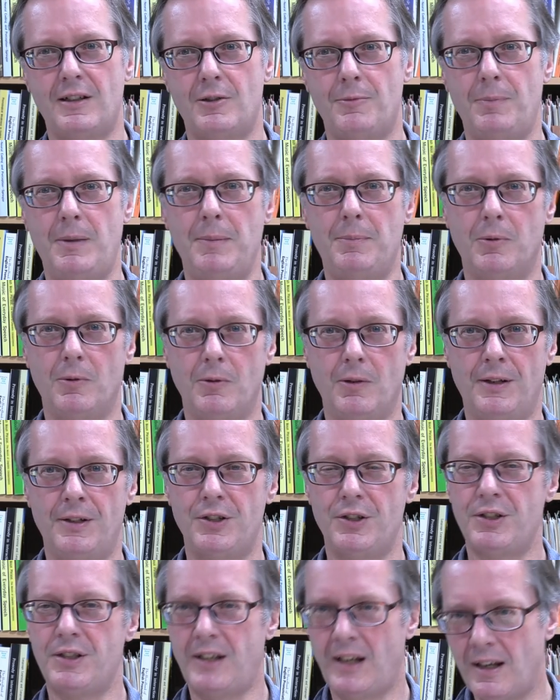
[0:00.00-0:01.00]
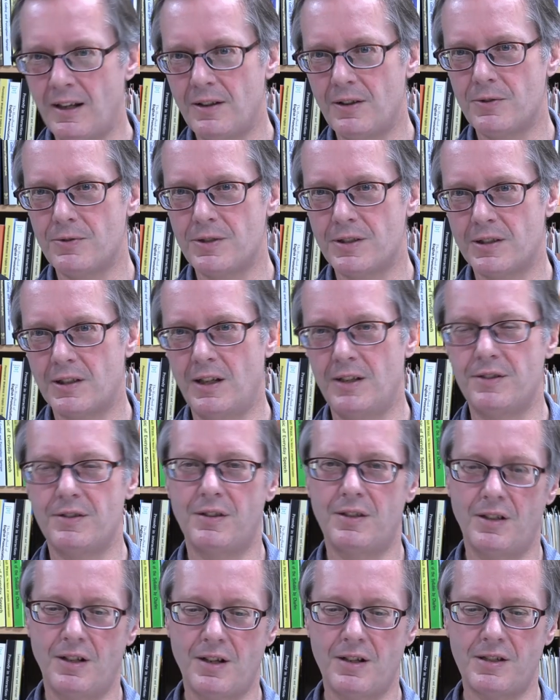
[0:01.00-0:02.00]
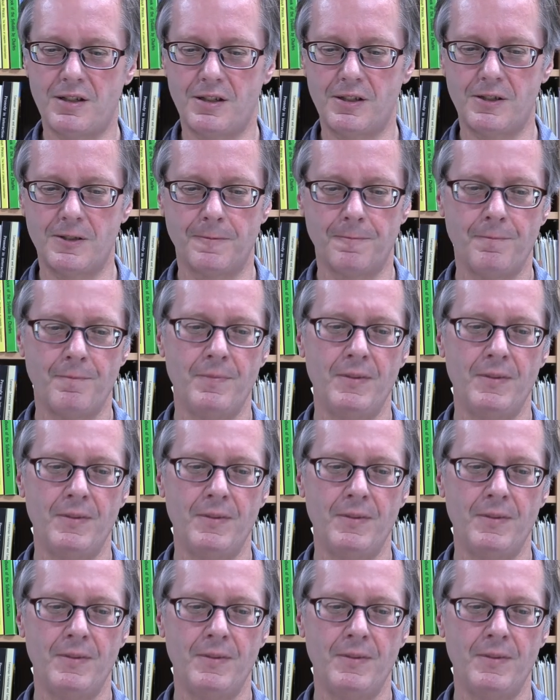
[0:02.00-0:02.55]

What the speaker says: Do people understand those kinds of sentences?